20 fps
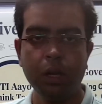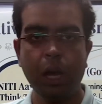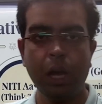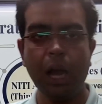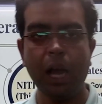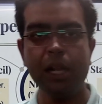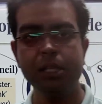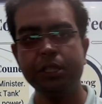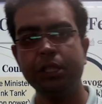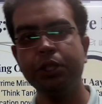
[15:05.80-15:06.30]

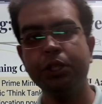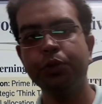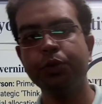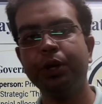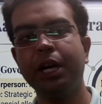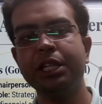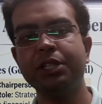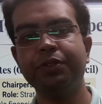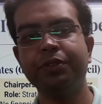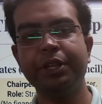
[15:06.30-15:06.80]
I'll see you
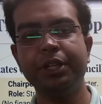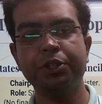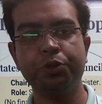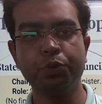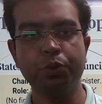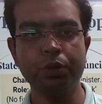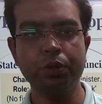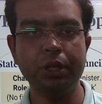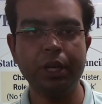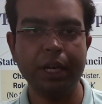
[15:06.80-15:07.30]
guys very
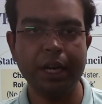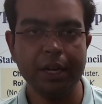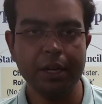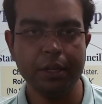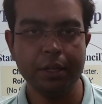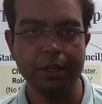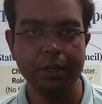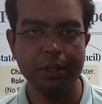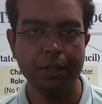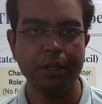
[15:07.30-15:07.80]
soon again.
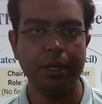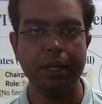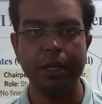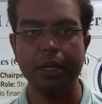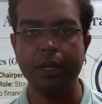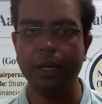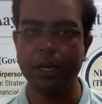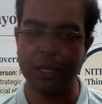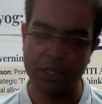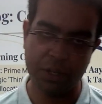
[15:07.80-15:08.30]
in
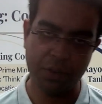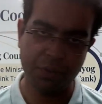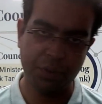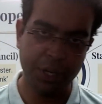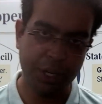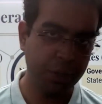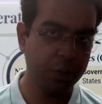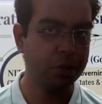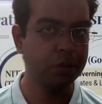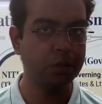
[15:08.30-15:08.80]
another
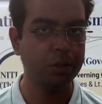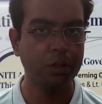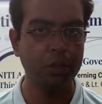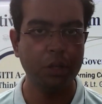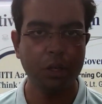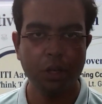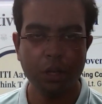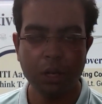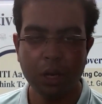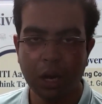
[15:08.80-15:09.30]
video.
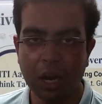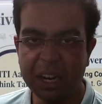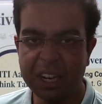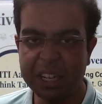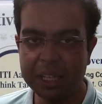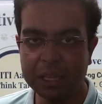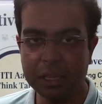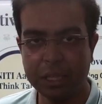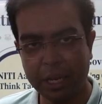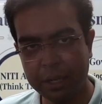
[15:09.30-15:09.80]

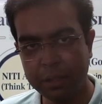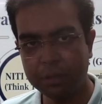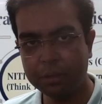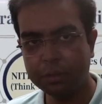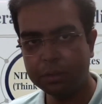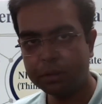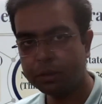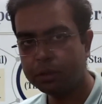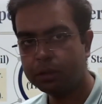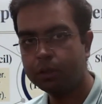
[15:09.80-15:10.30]
Until then,
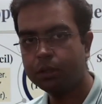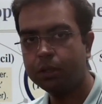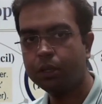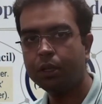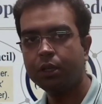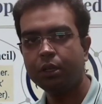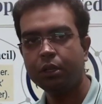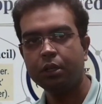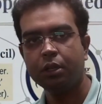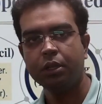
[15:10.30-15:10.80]

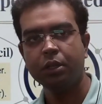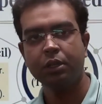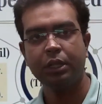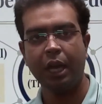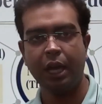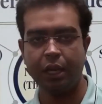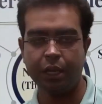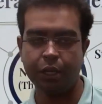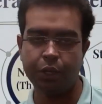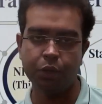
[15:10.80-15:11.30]

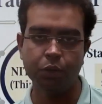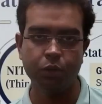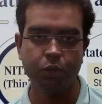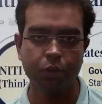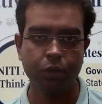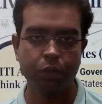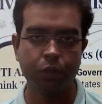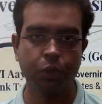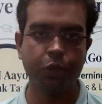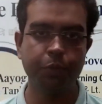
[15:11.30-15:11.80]
thank you,
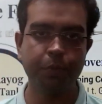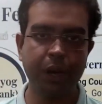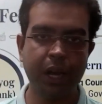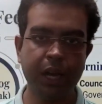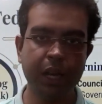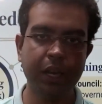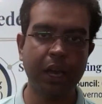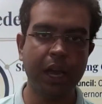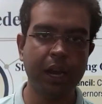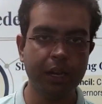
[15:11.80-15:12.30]

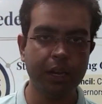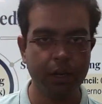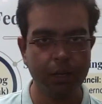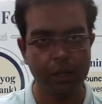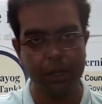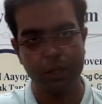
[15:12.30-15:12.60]
goodbye, and